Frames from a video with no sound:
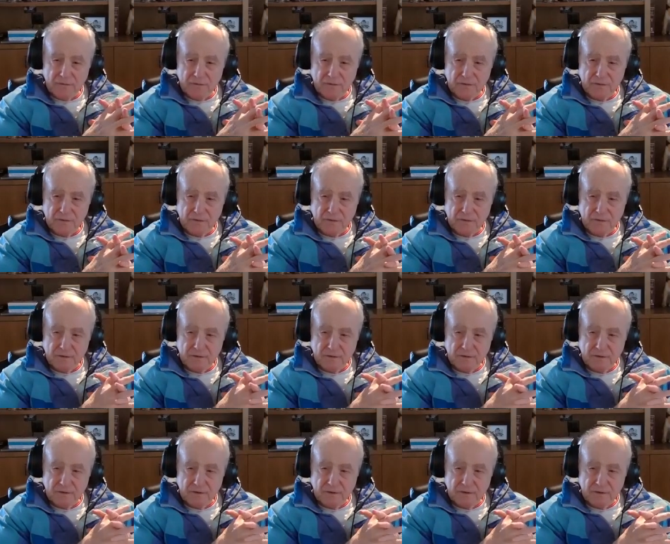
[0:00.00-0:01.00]

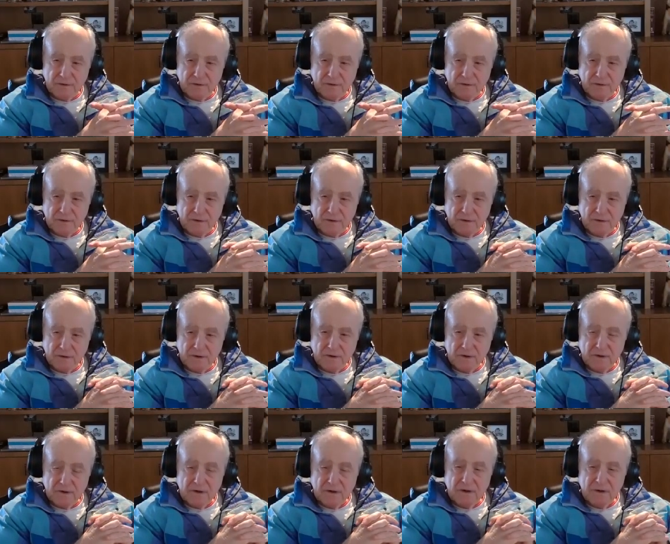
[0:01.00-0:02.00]

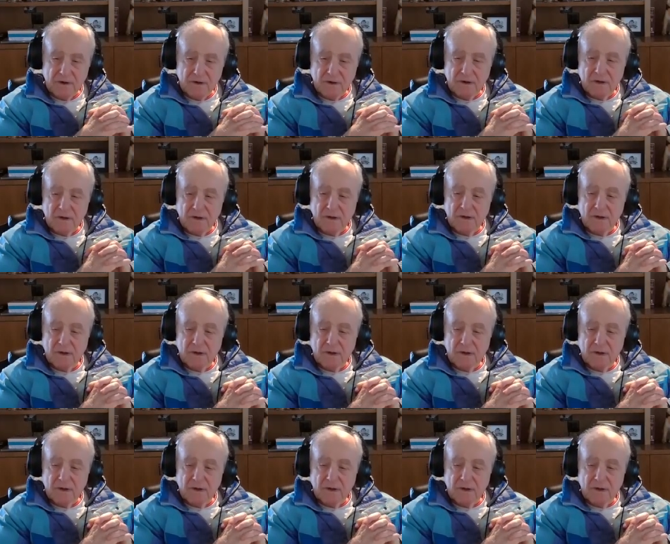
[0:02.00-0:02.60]
No one is speaking in this clip.